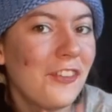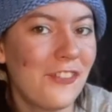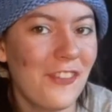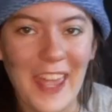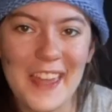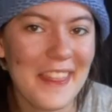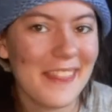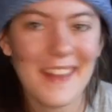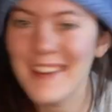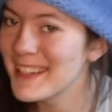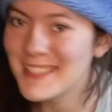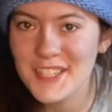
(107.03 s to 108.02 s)
Faith
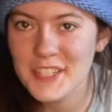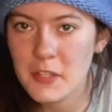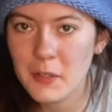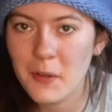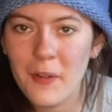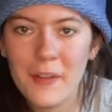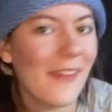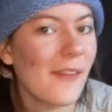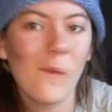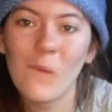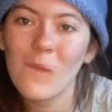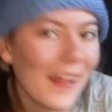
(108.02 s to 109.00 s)
Untold,
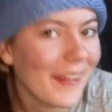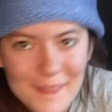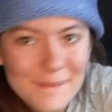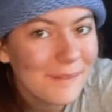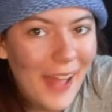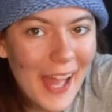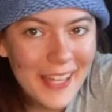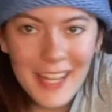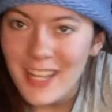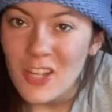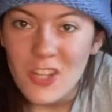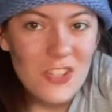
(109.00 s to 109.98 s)
and welcome back
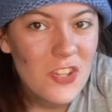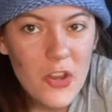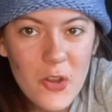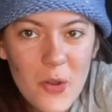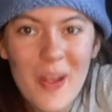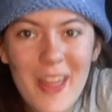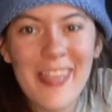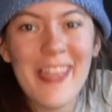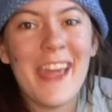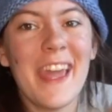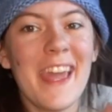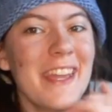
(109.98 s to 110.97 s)
to
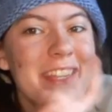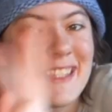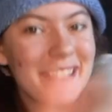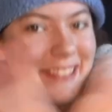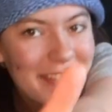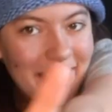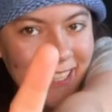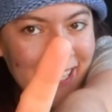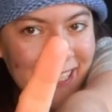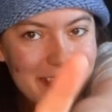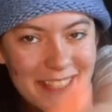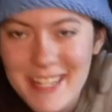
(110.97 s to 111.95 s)
the
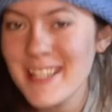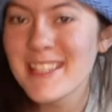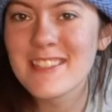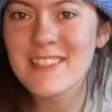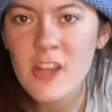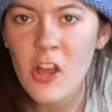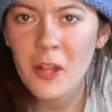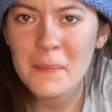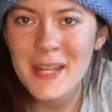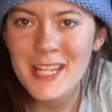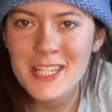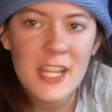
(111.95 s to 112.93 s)
second
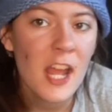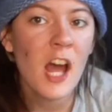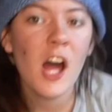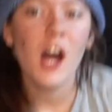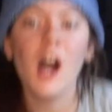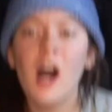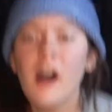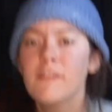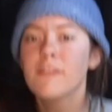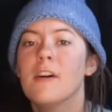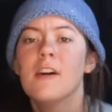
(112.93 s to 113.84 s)
installment of